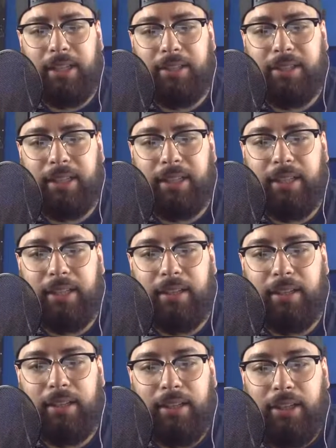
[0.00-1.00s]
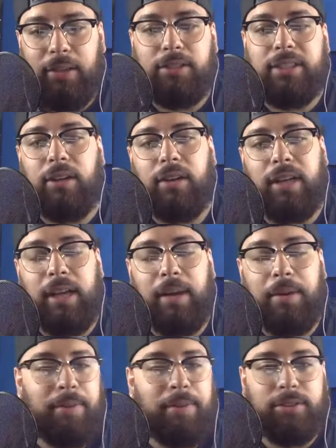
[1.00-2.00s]
You were just like, oh yeah, I'm
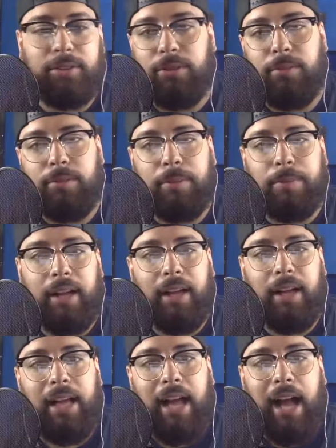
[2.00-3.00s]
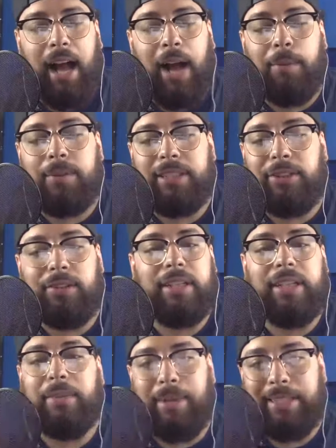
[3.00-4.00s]
in the middle of school, blah blah." I was
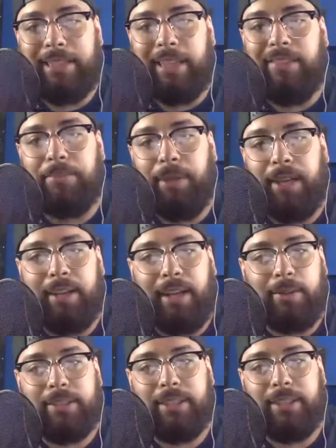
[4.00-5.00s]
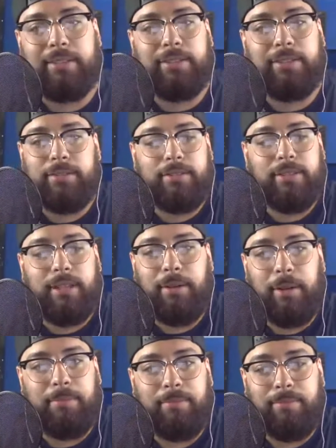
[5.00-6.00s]
literally in my deathbed. I was like, dude,
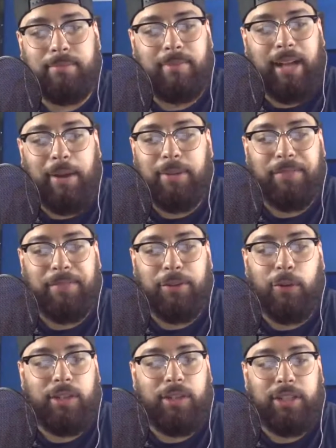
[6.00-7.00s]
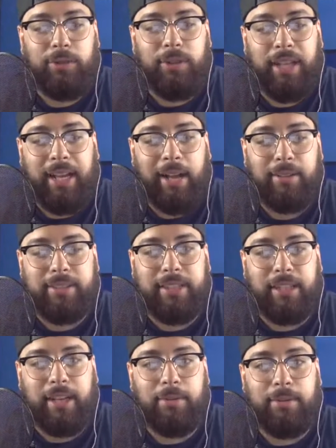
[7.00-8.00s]
if you only knew like how
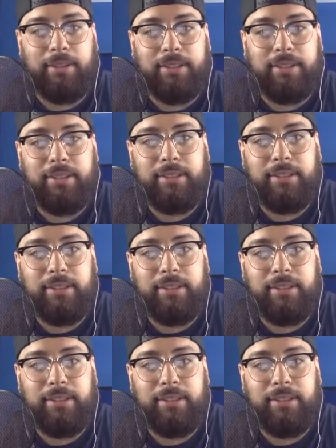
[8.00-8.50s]
sick I was.